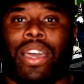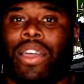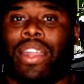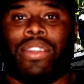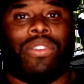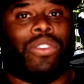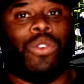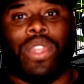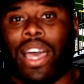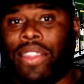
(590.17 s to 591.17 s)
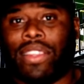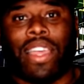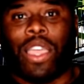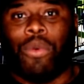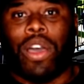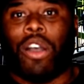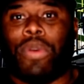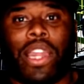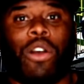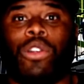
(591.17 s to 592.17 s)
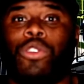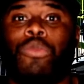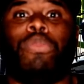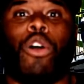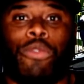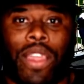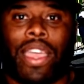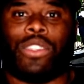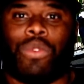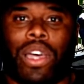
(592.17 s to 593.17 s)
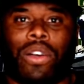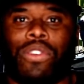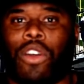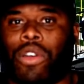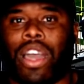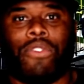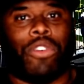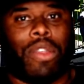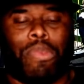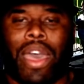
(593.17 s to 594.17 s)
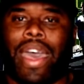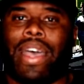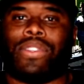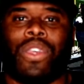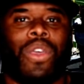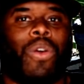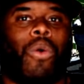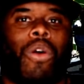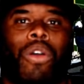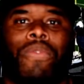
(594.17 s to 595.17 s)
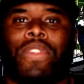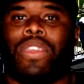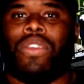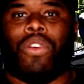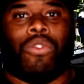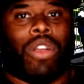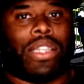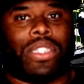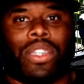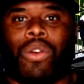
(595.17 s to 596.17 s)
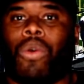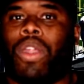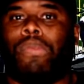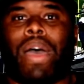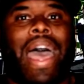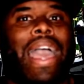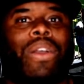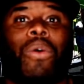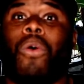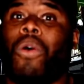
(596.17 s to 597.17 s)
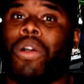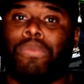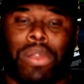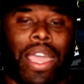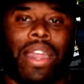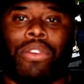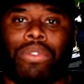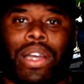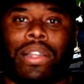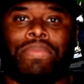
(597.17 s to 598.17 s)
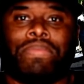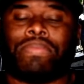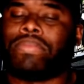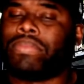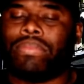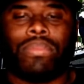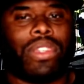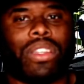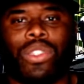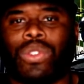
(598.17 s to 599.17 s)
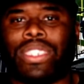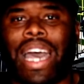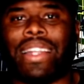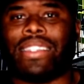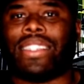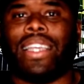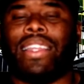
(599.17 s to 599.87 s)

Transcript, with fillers: and do the other thing well, but they don't do both things well, you know, covering the pass or, you know, rushing the quarterback or playing the run. So it's not to say